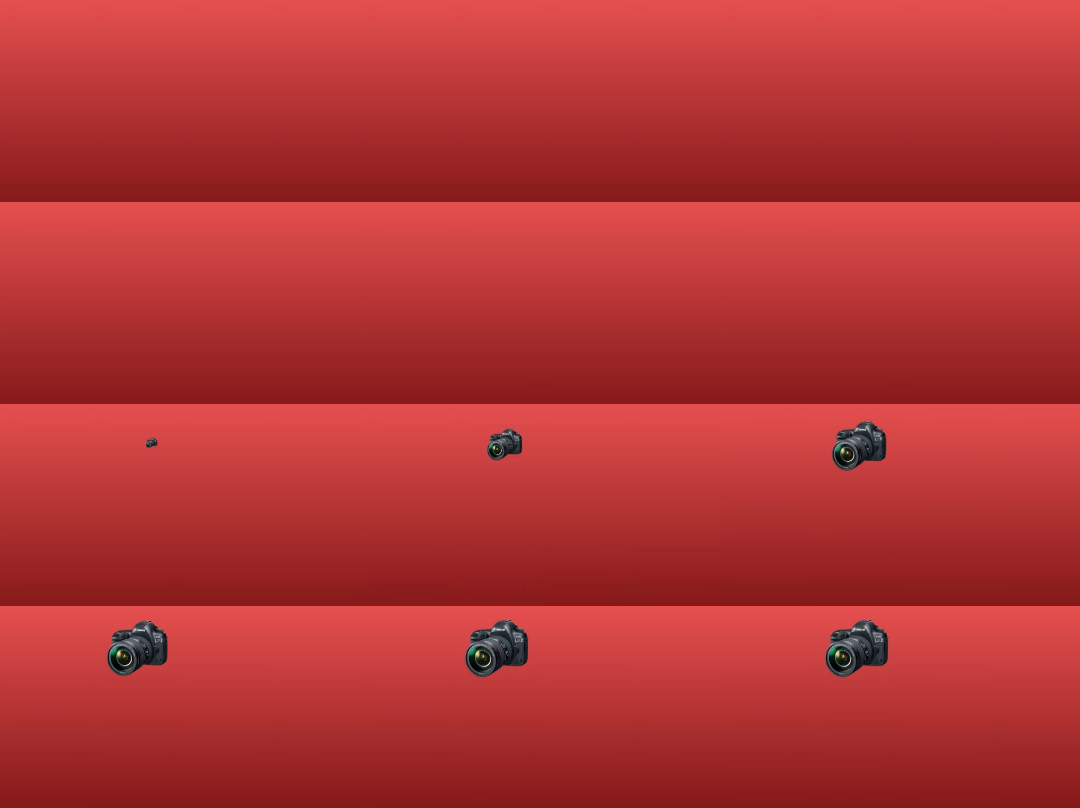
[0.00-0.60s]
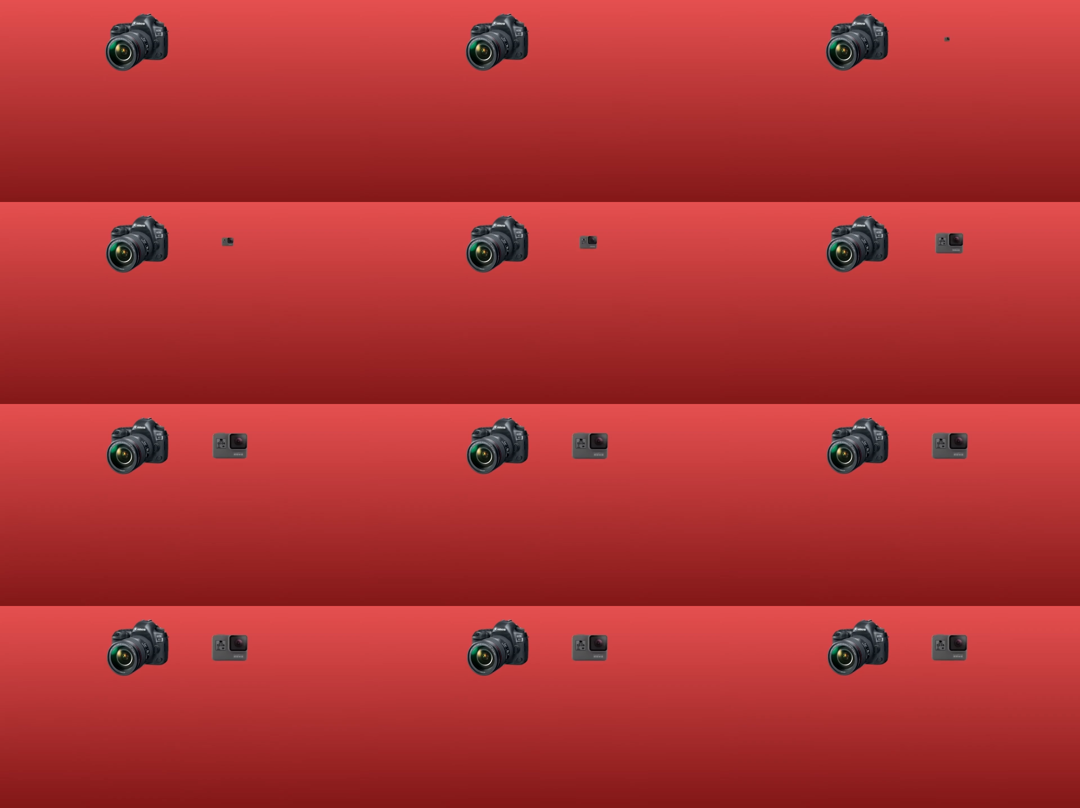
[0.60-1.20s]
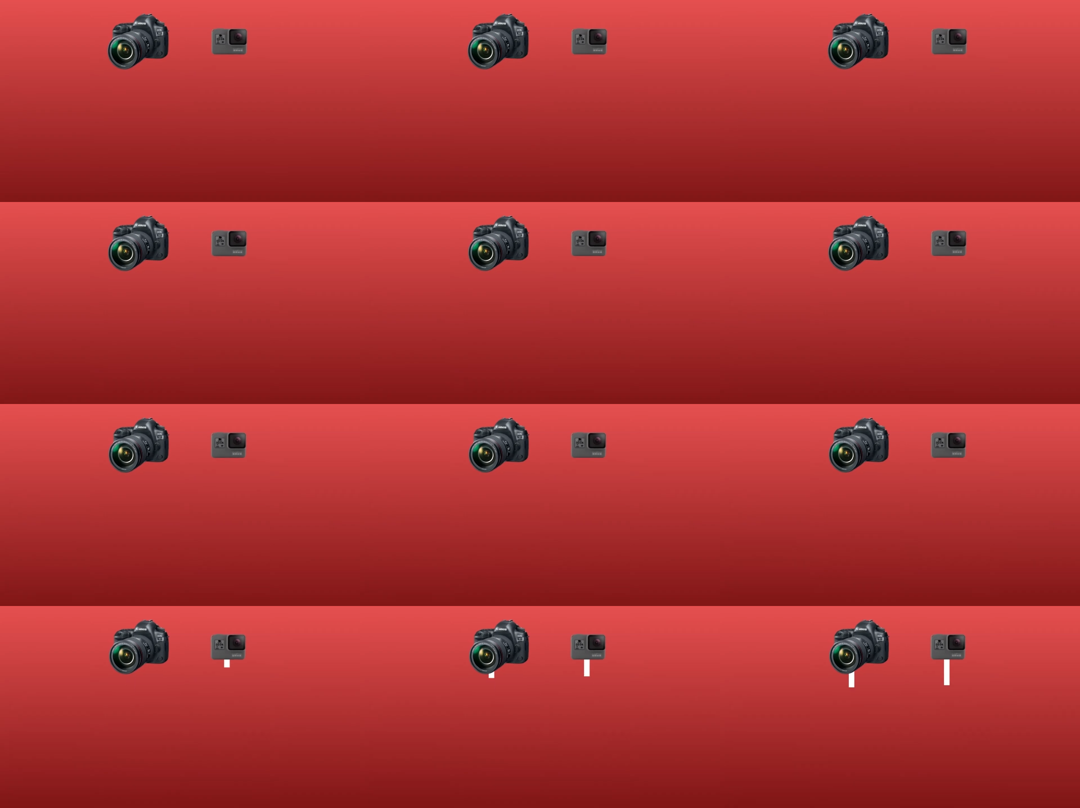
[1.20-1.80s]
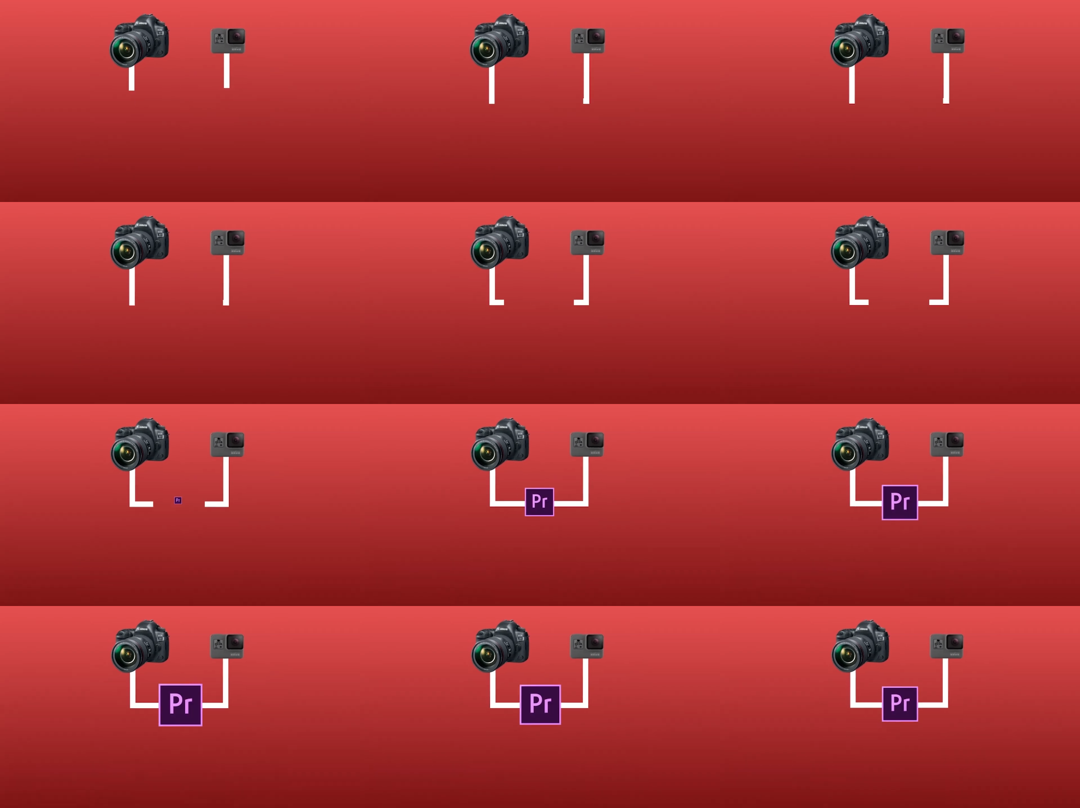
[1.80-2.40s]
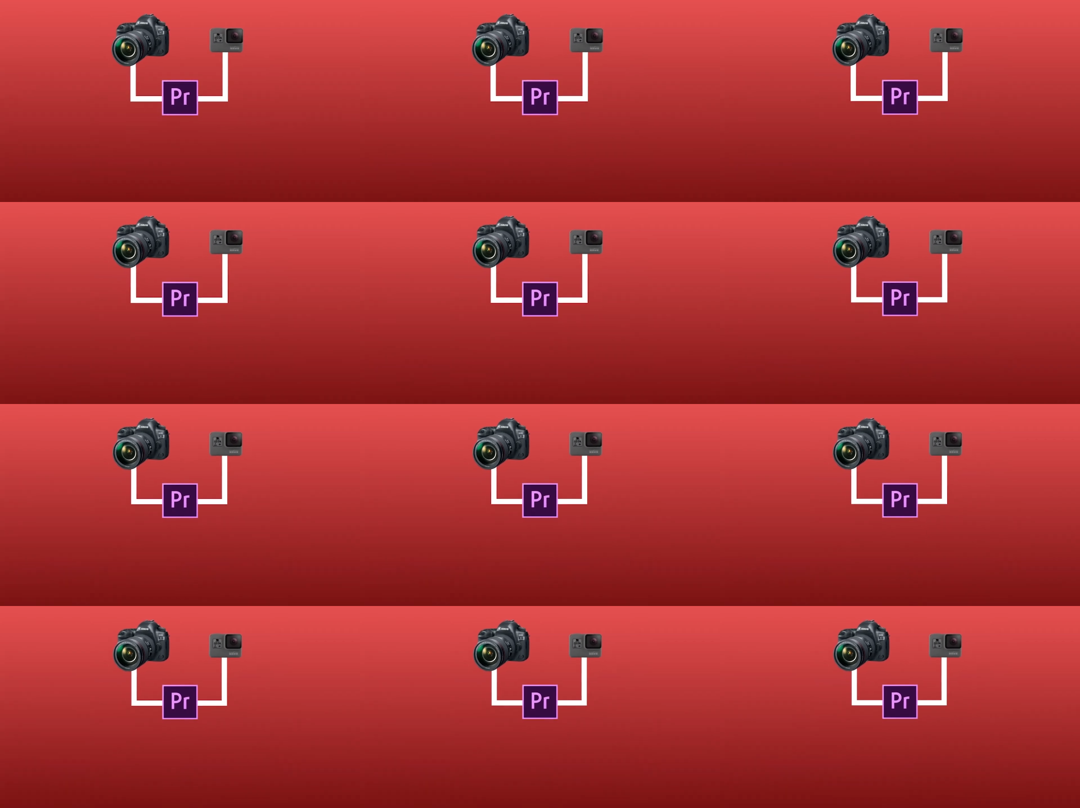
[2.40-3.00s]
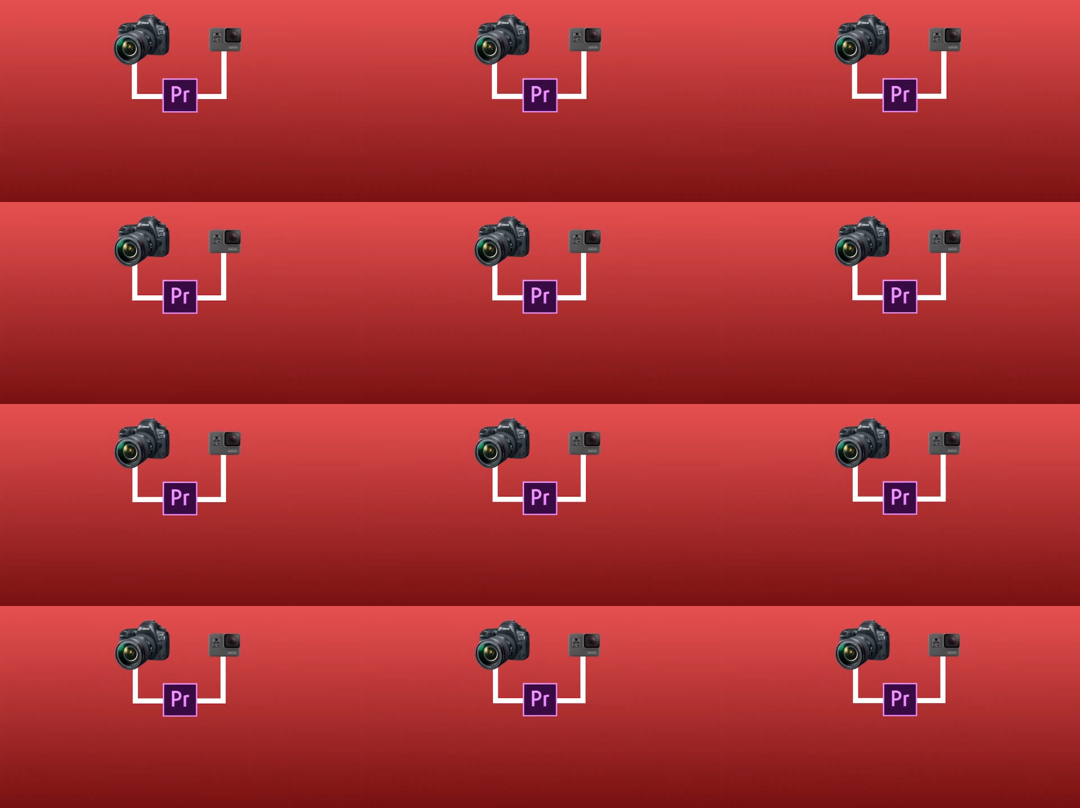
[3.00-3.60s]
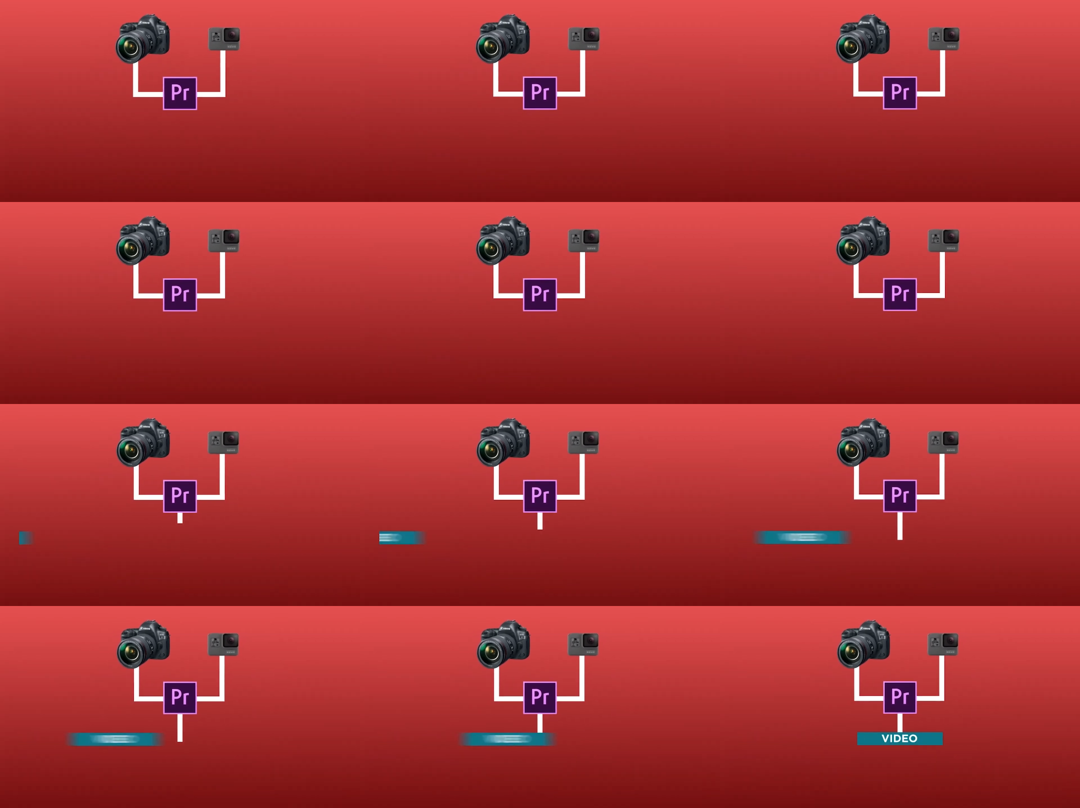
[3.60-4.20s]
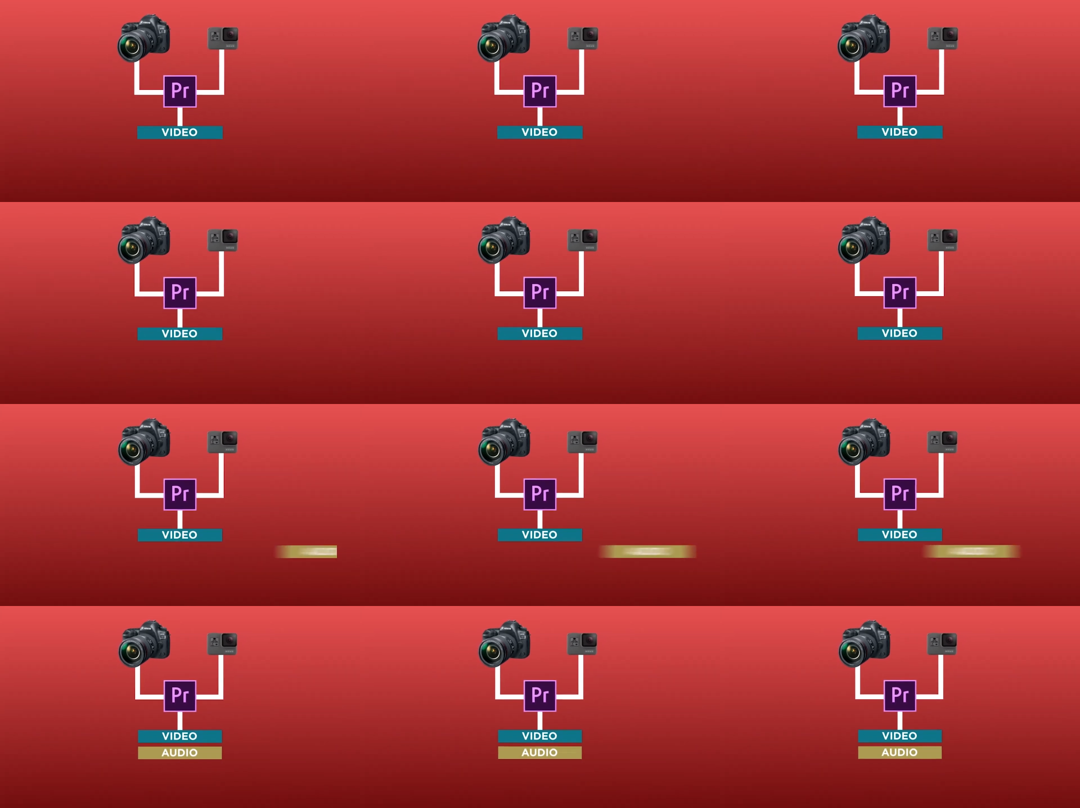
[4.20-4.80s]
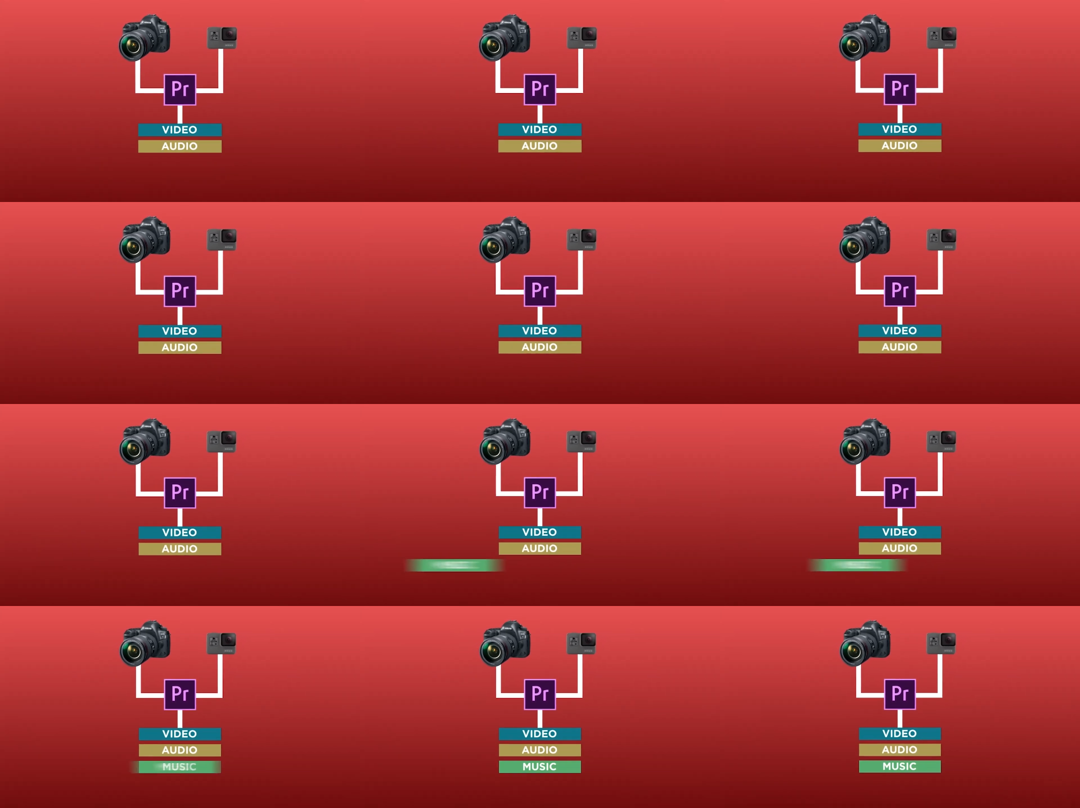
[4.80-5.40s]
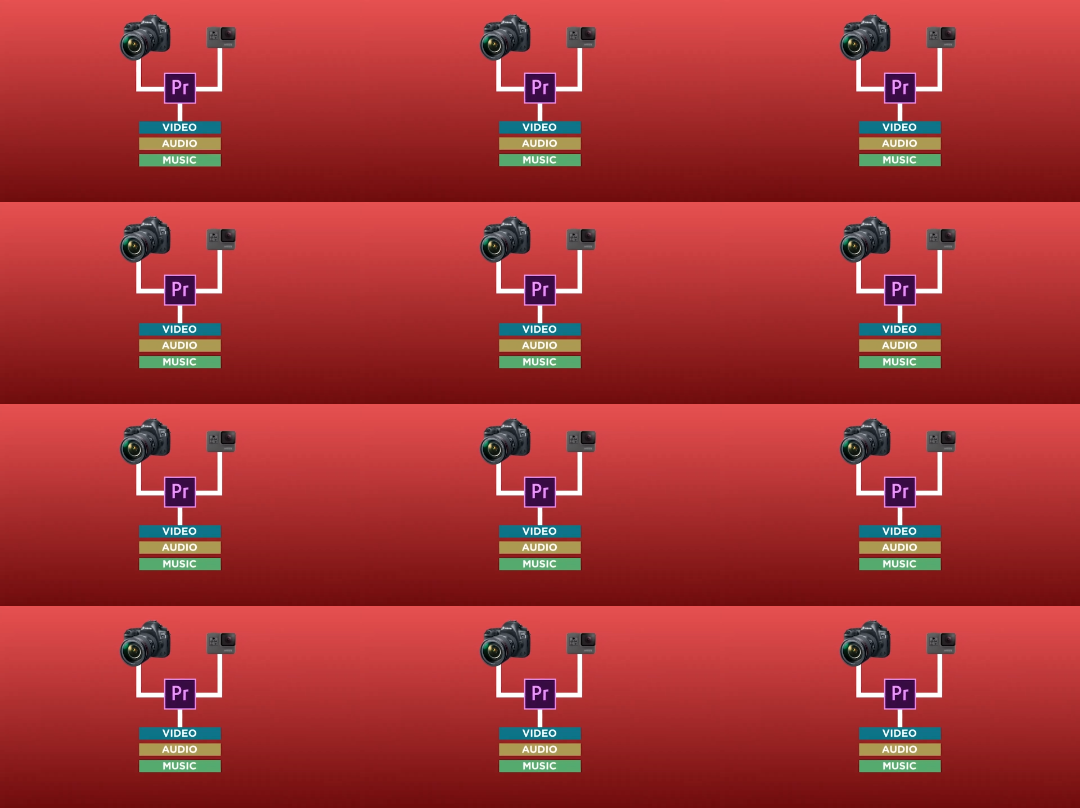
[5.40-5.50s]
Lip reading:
[unreadable: no face in view]